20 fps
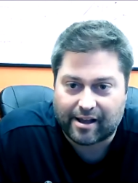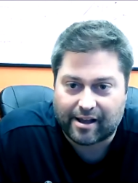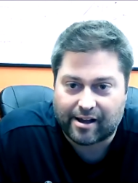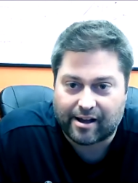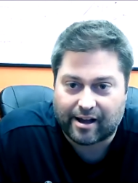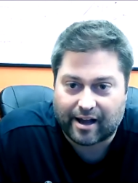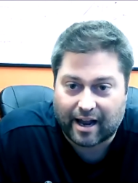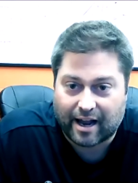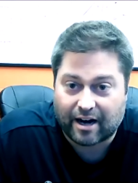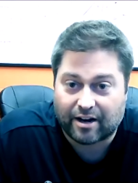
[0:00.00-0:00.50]

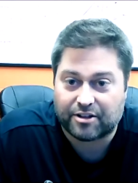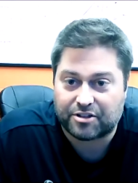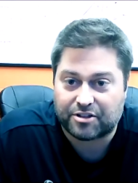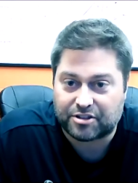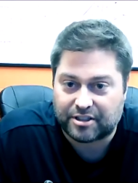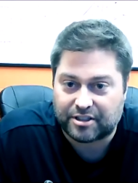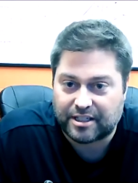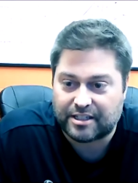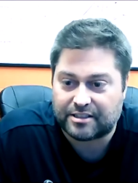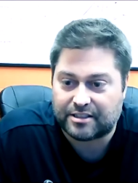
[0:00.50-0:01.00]
out of the
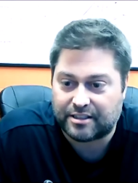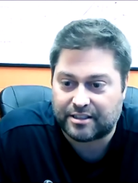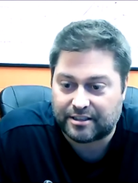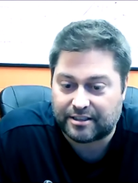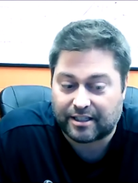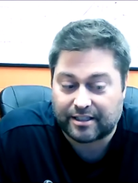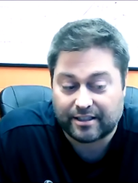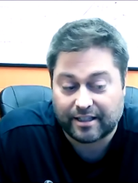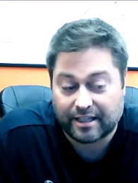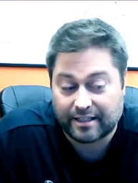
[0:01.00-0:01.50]
season,
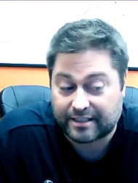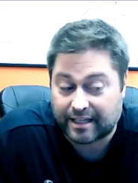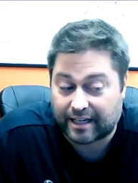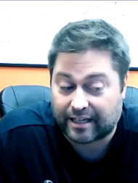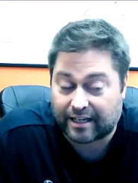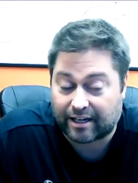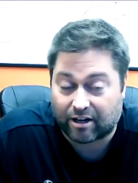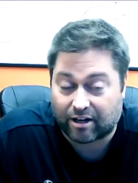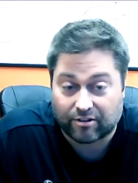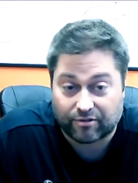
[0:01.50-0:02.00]
and they
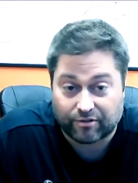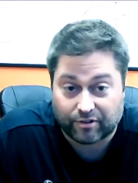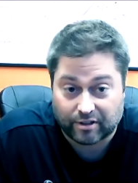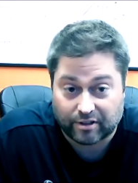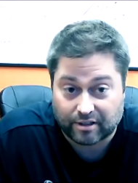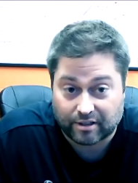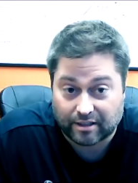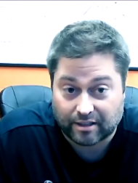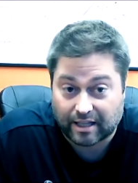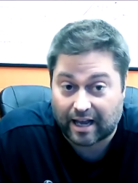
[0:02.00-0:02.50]
take care of
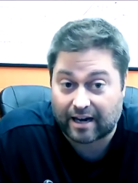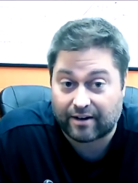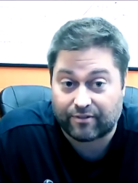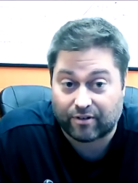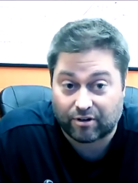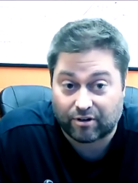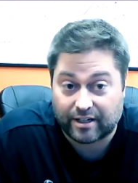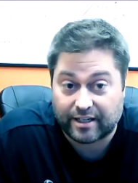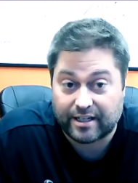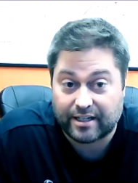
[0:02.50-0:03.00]
a lot of
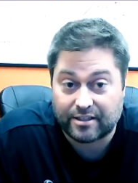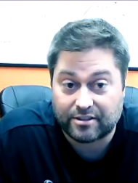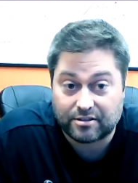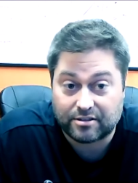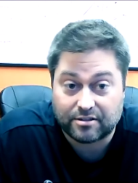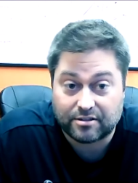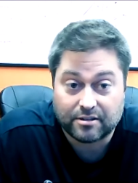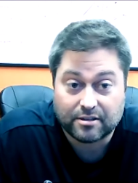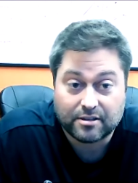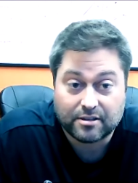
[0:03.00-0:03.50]
our
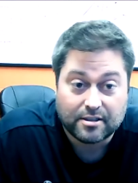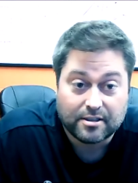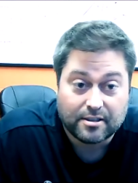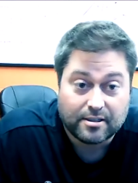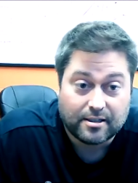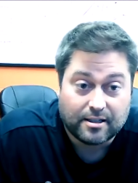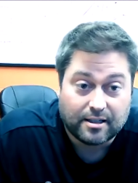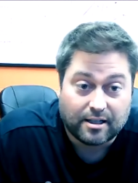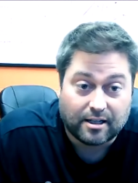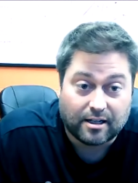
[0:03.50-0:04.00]
needs
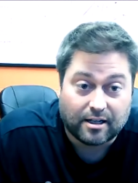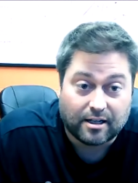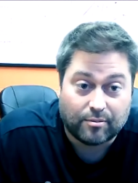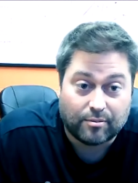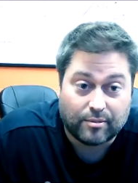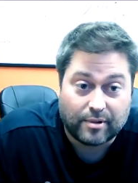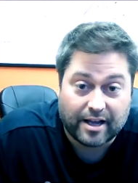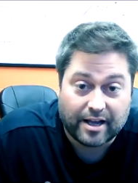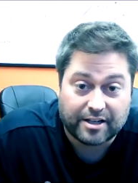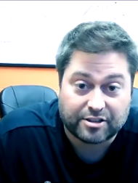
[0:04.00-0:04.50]

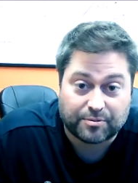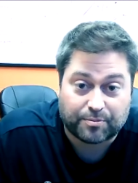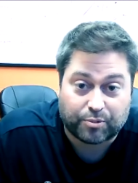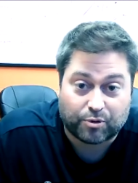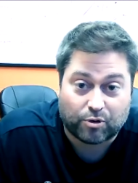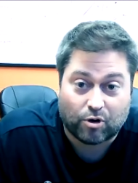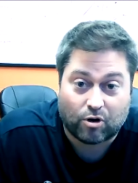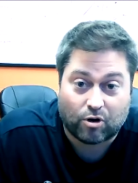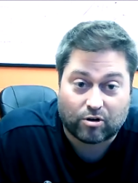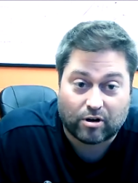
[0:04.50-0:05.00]
as a
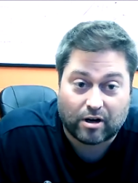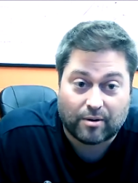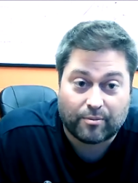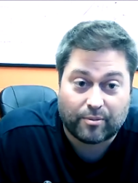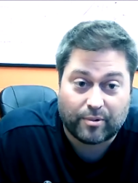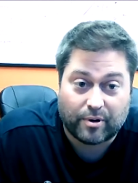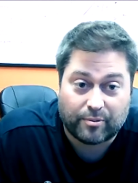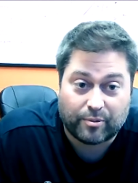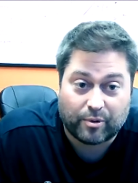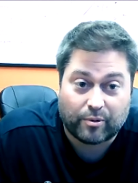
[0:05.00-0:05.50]

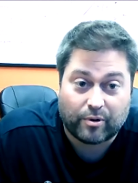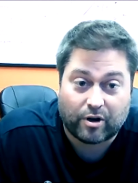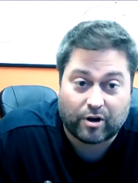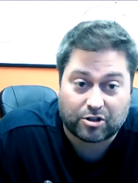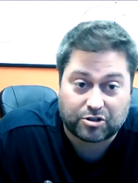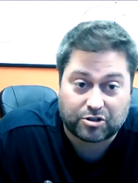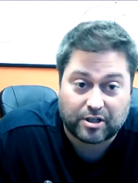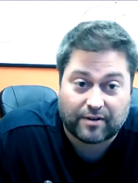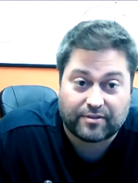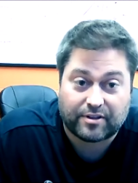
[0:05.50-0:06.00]
program. But we
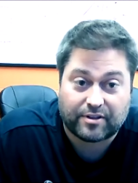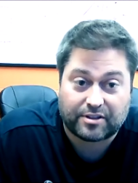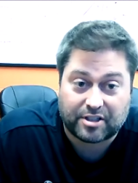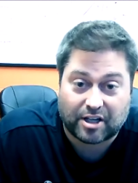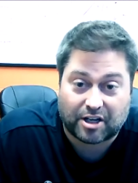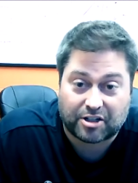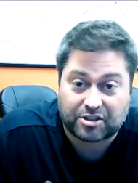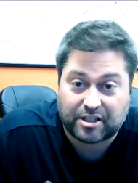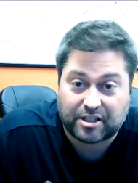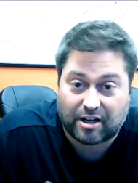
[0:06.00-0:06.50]
also have the
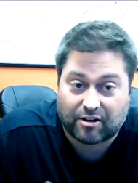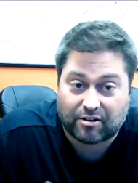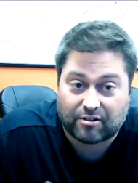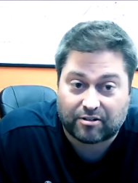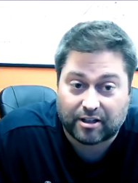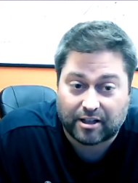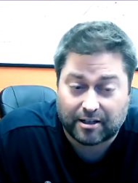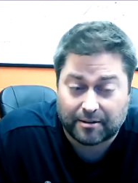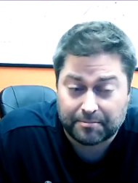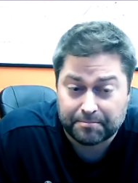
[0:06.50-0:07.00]
Touchdown
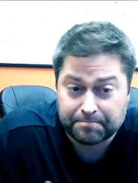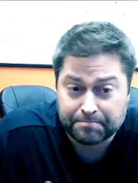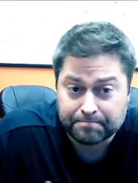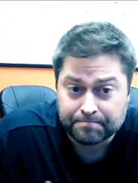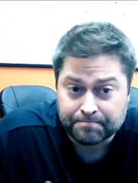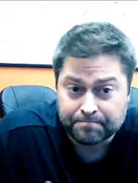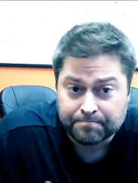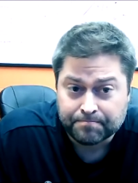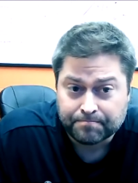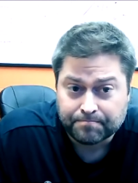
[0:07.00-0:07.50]
Club.
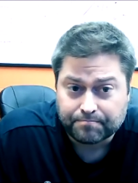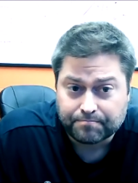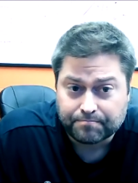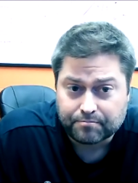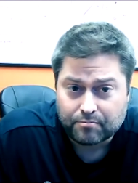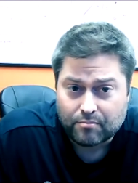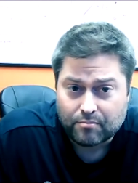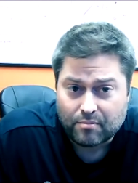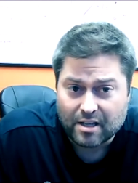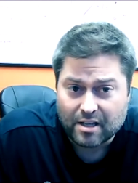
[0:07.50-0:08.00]

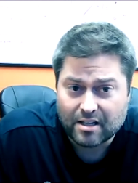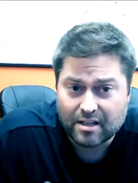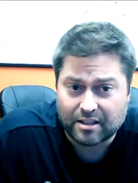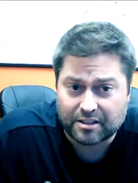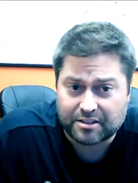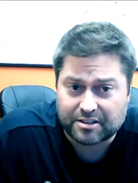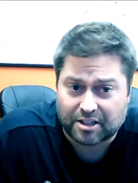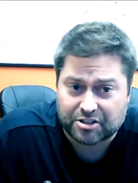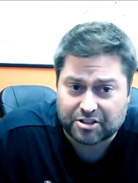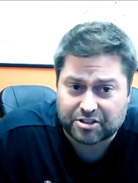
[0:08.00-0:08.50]
And
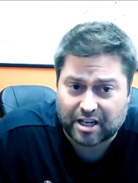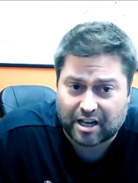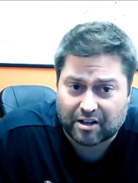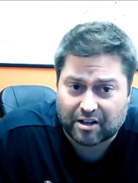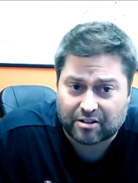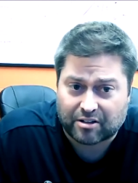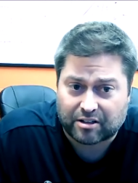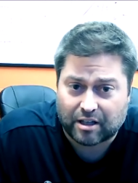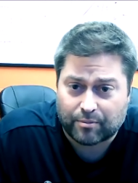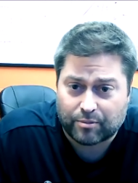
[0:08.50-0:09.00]
the
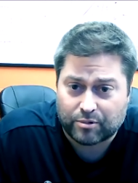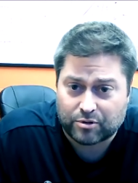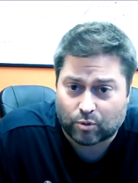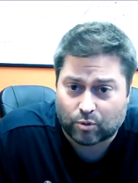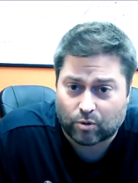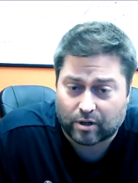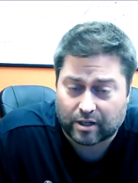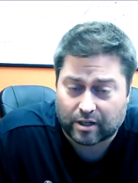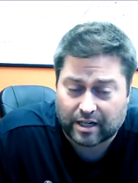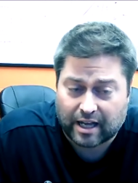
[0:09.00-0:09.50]
Touchdown Club was
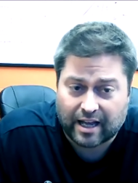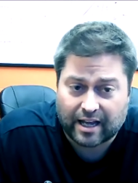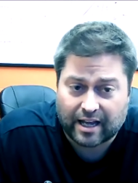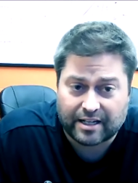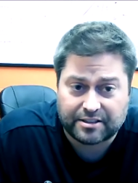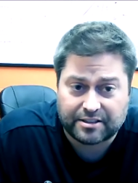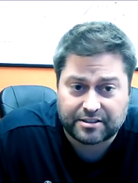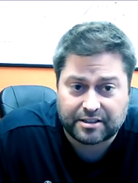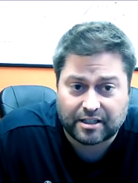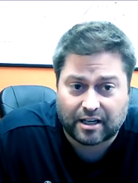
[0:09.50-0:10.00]

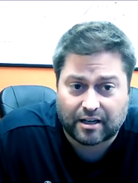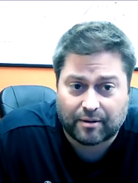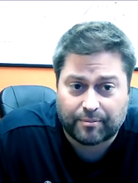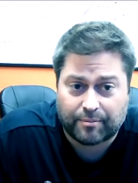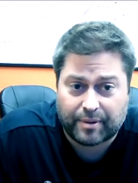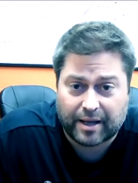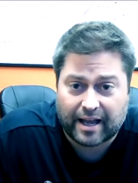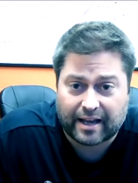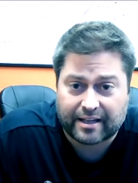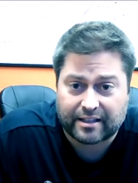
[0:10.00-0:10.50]
organized
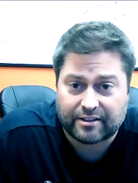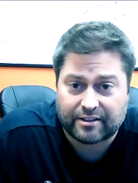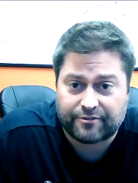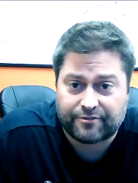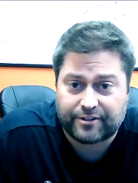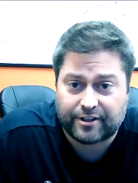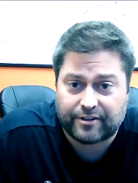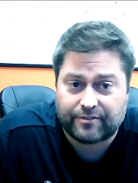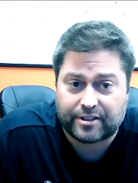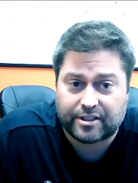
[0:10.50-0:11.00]
back in the
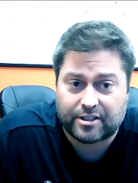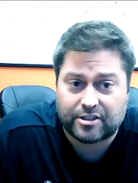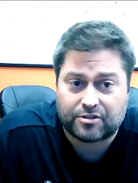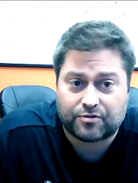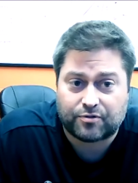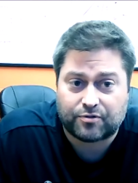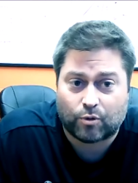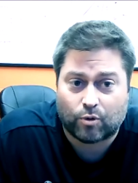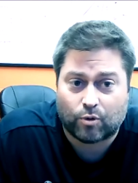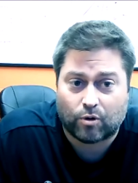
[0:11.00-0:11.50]

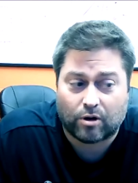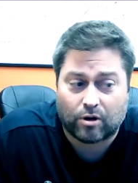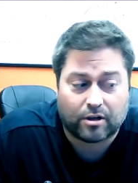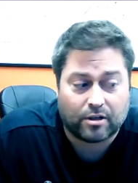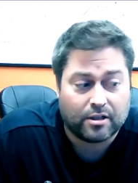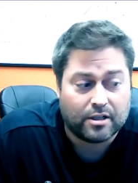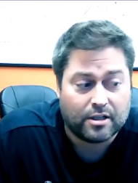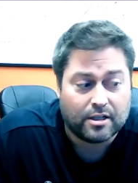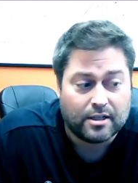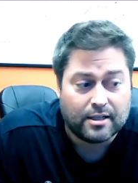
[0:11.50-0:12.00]
50s
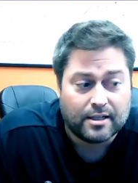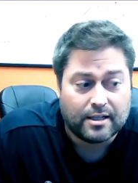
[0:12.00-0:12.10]
for